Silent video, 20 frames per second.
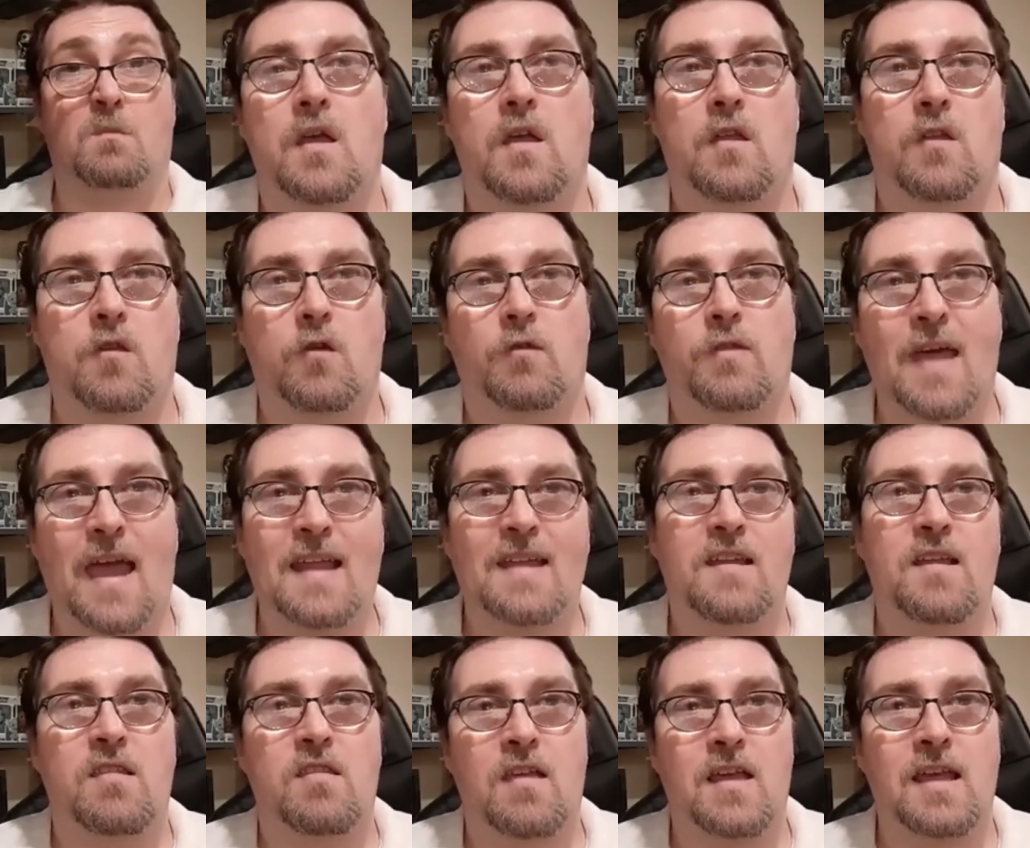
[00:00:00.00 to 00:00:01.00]
So that
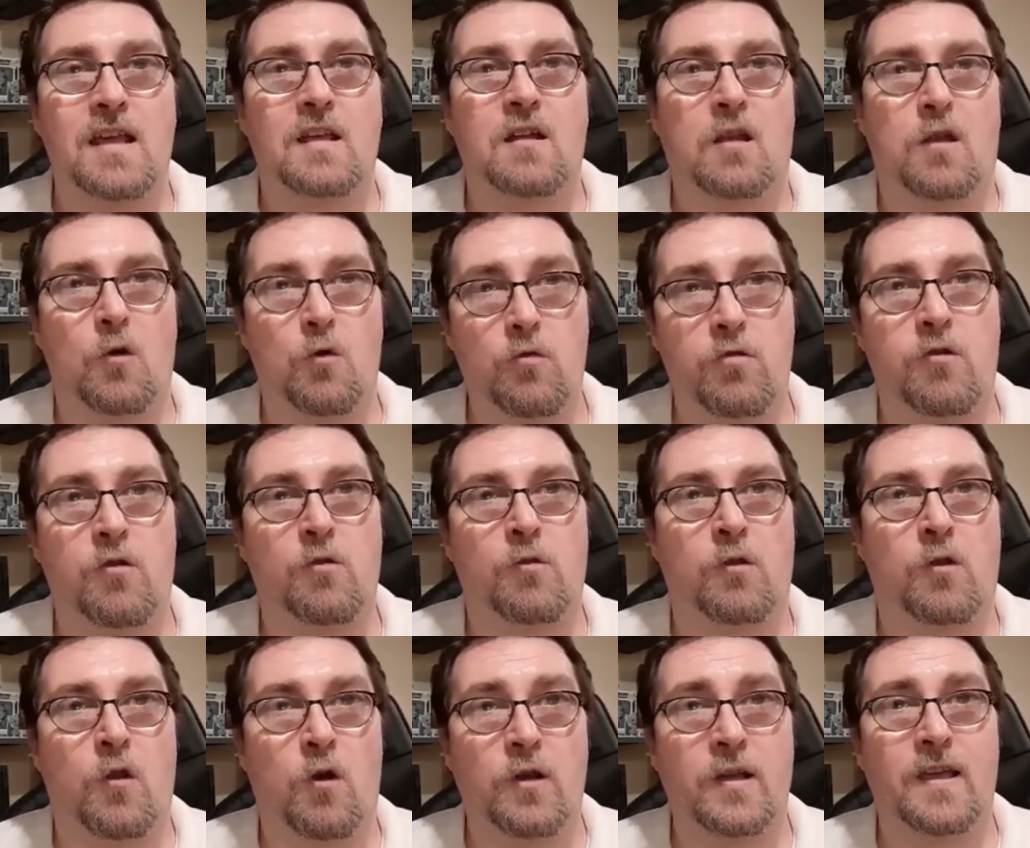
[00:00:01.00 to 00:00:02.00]
is a closer
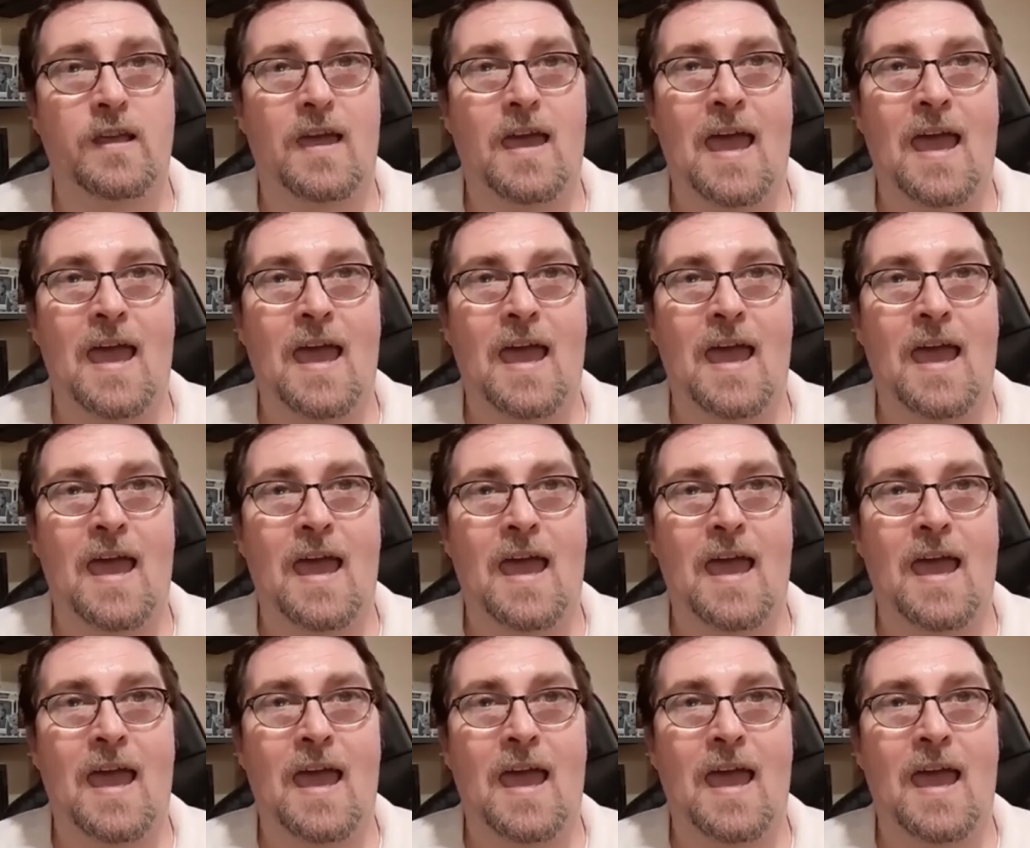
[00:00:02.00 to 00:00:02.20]
look